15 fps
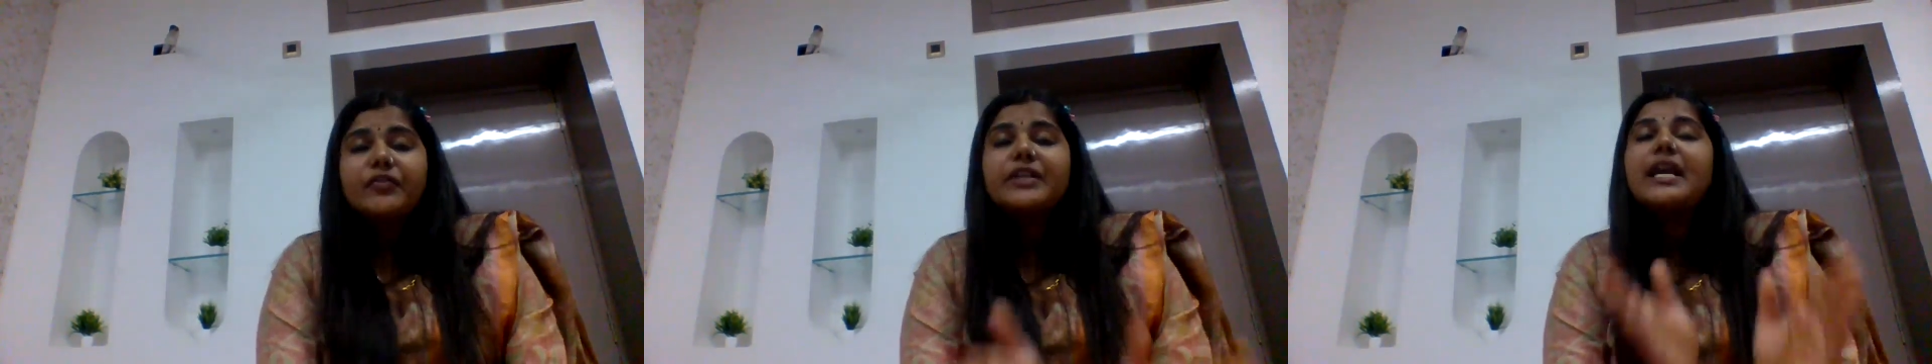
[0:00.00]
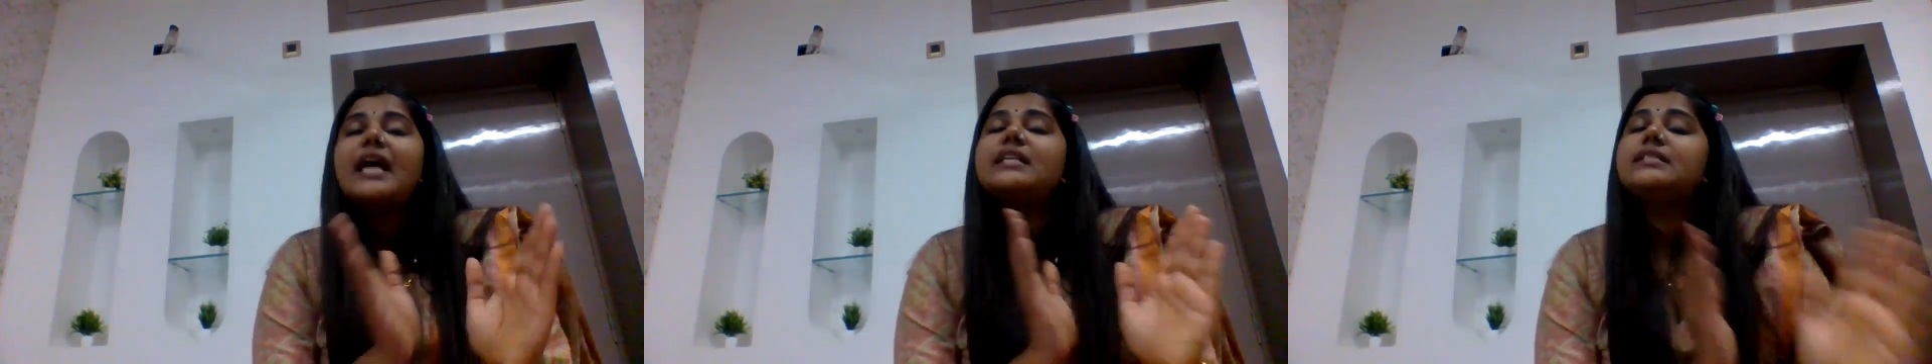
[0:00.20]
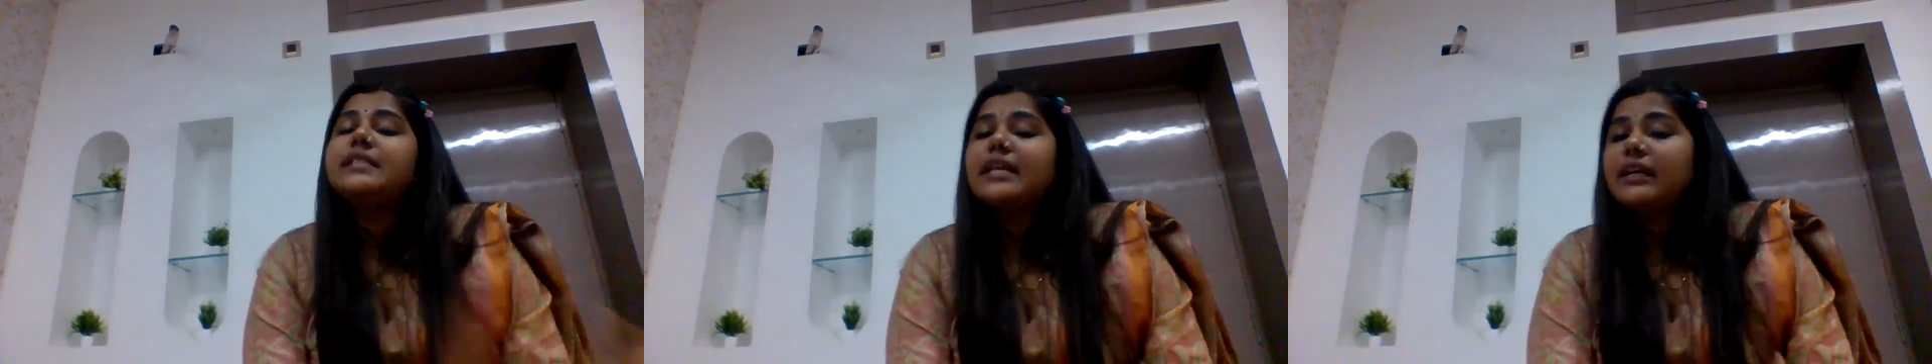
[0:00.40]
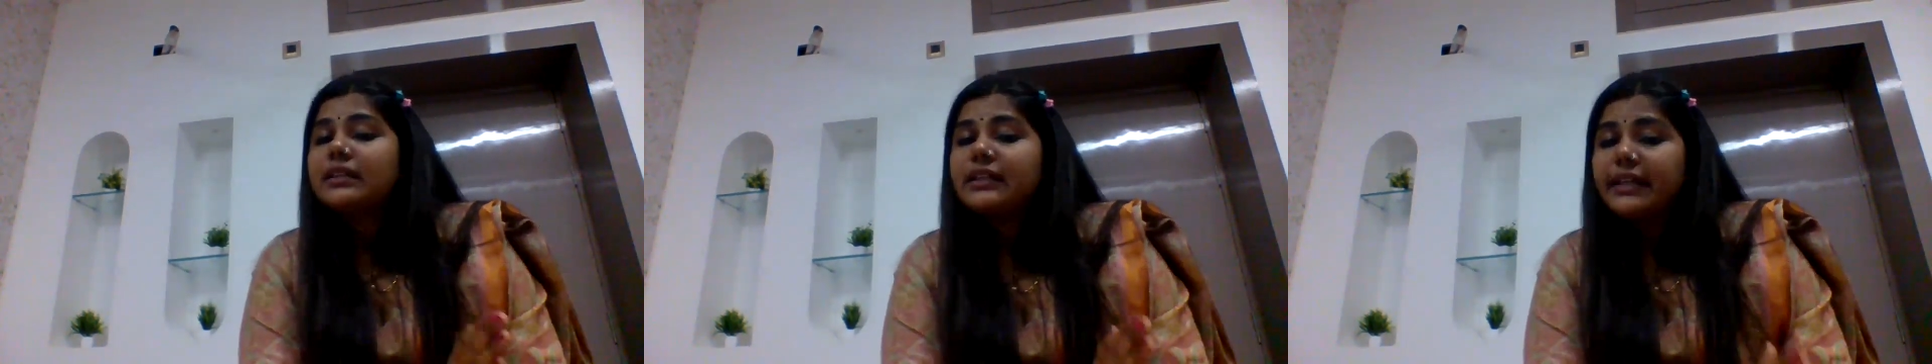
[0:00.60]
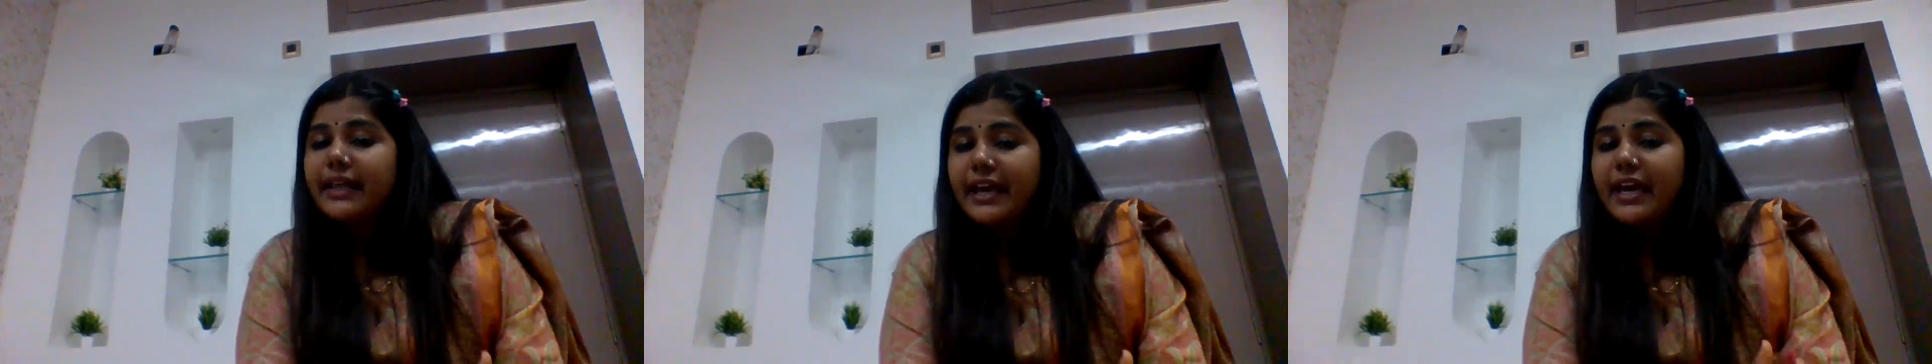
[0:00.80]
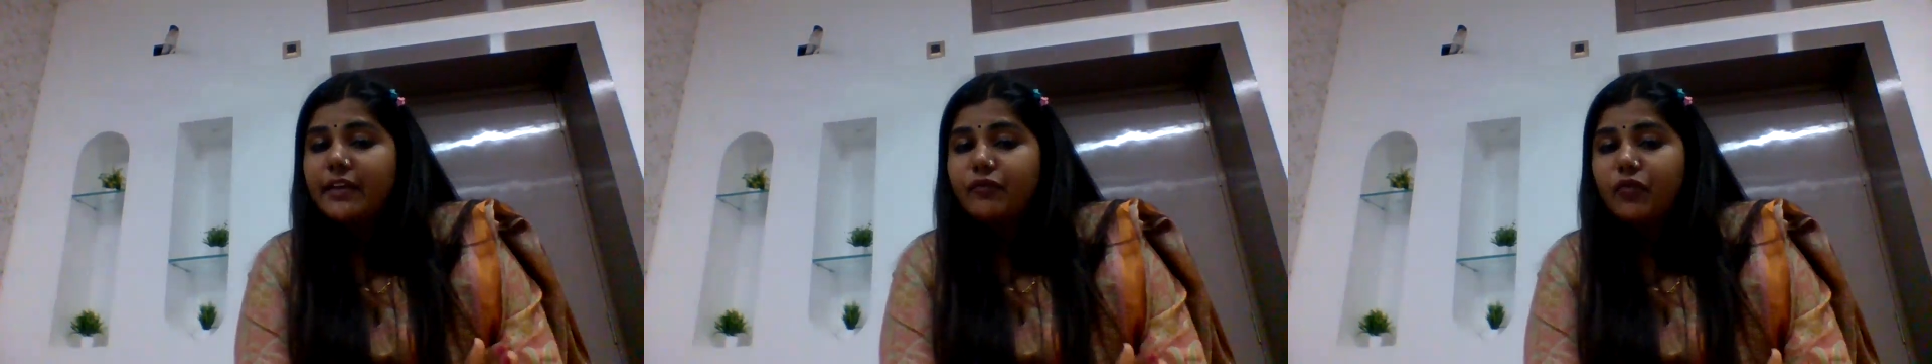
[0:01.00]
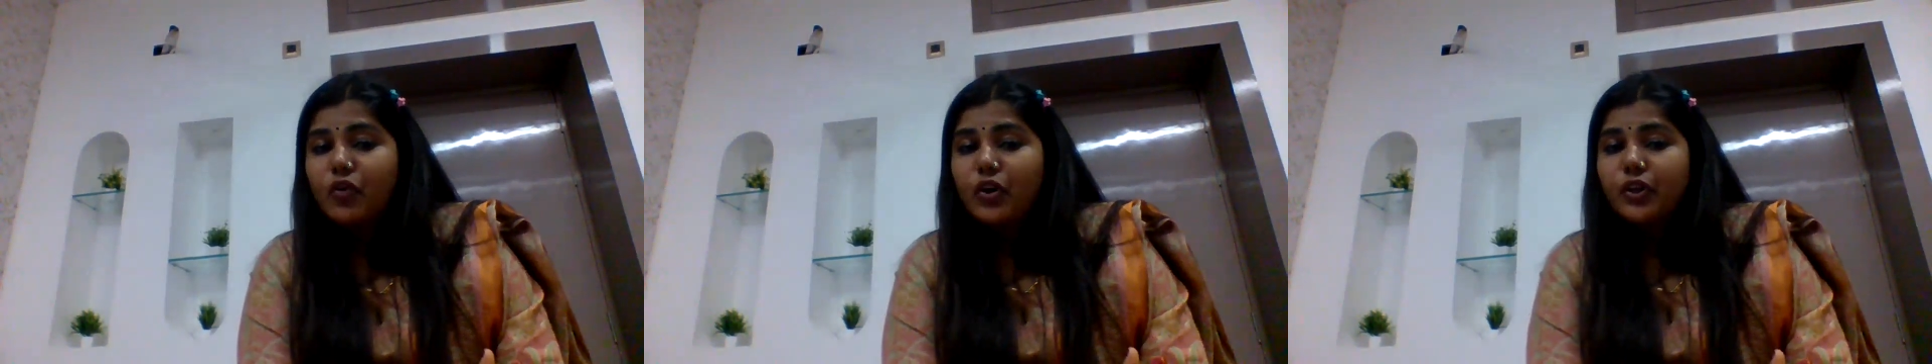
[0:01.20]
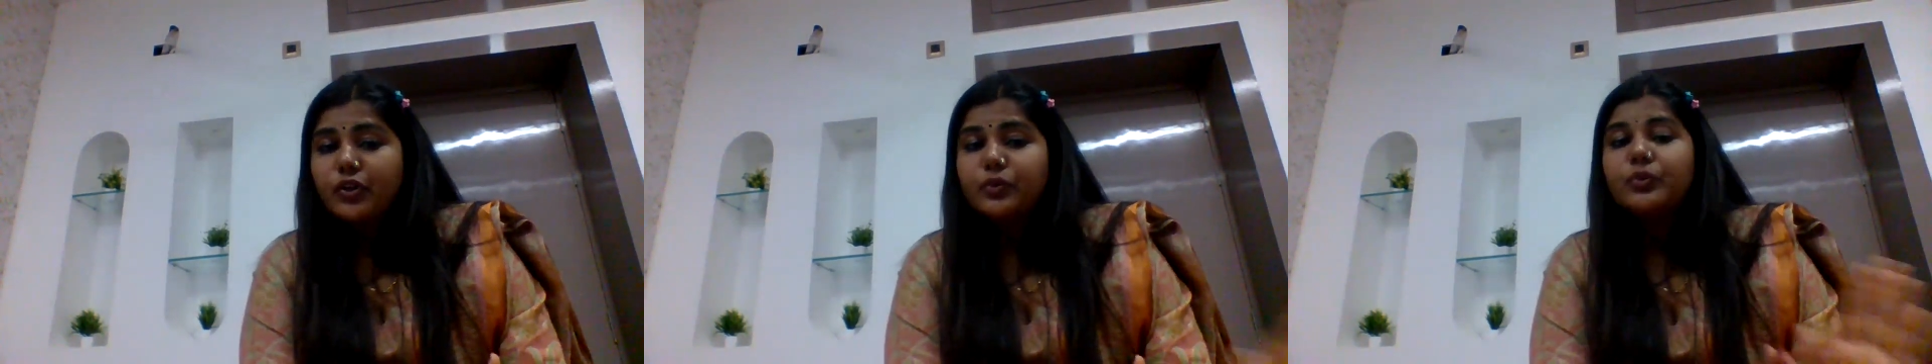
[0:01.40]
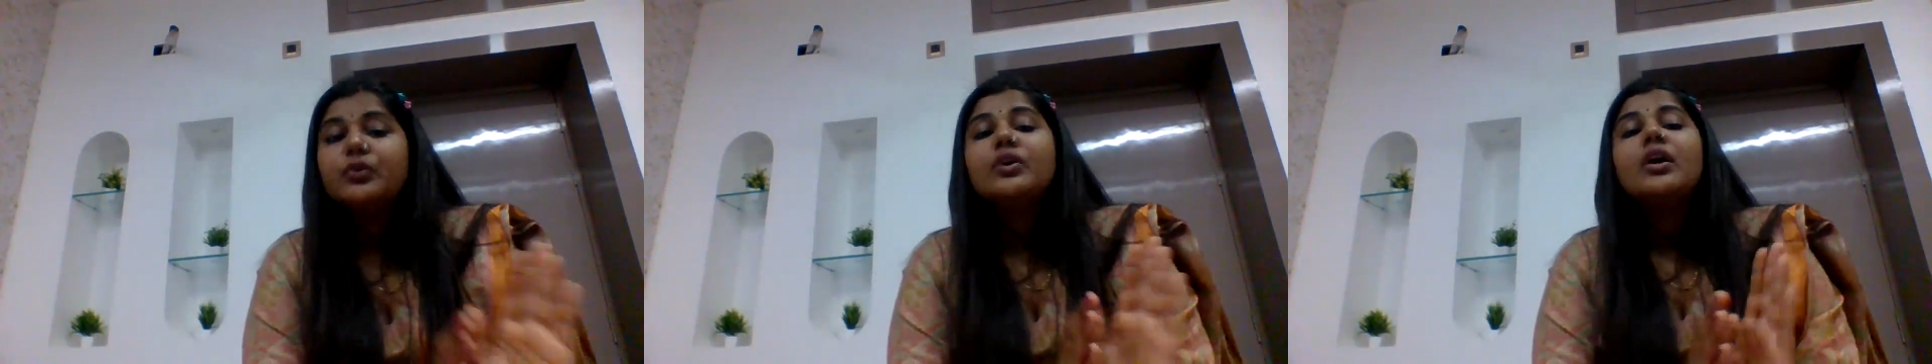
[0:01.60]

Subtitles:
he has taken care for you,